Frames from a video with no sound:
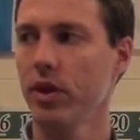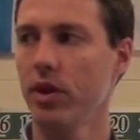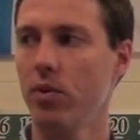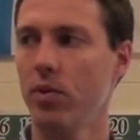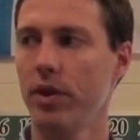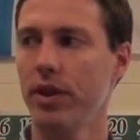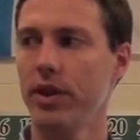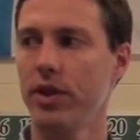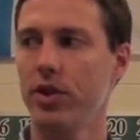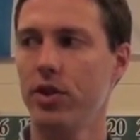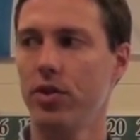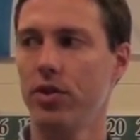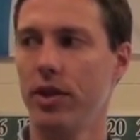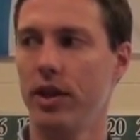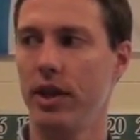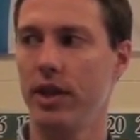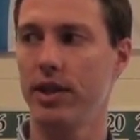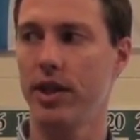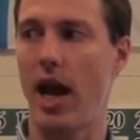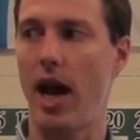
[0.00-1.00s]
When a
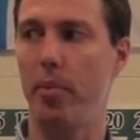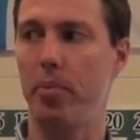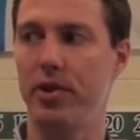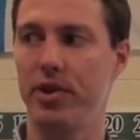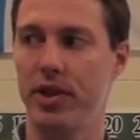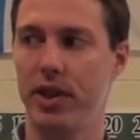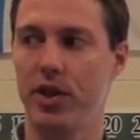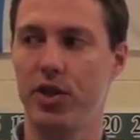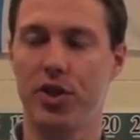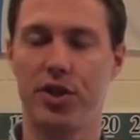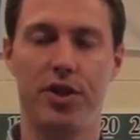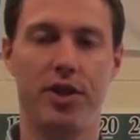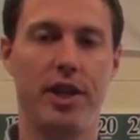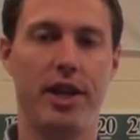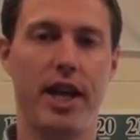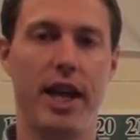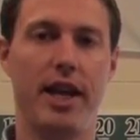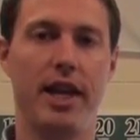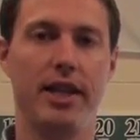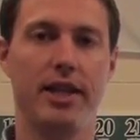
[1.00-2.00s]
student is oppositional
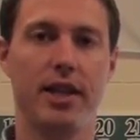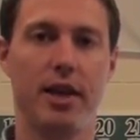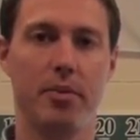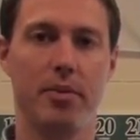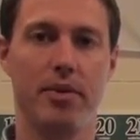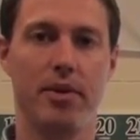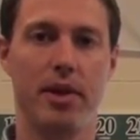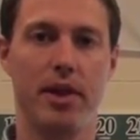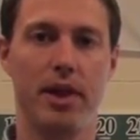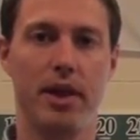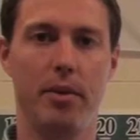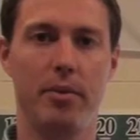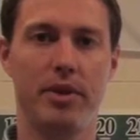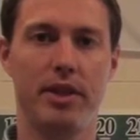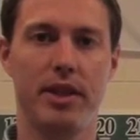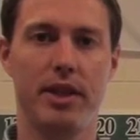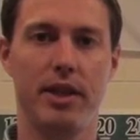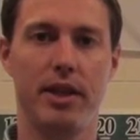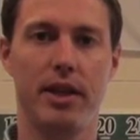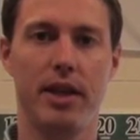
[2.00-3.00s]
and I need them
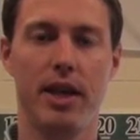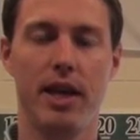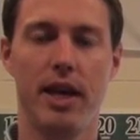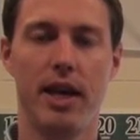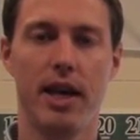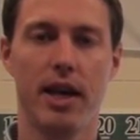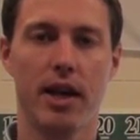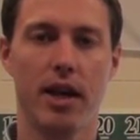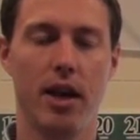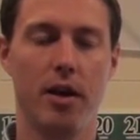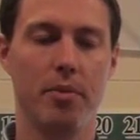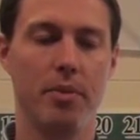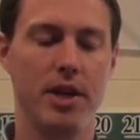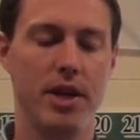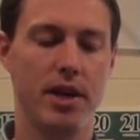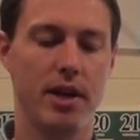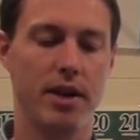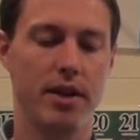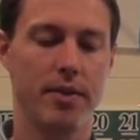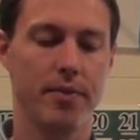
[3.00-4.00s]
to come
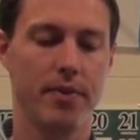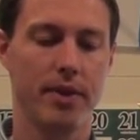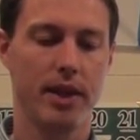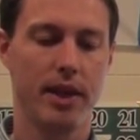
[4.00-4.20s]
here,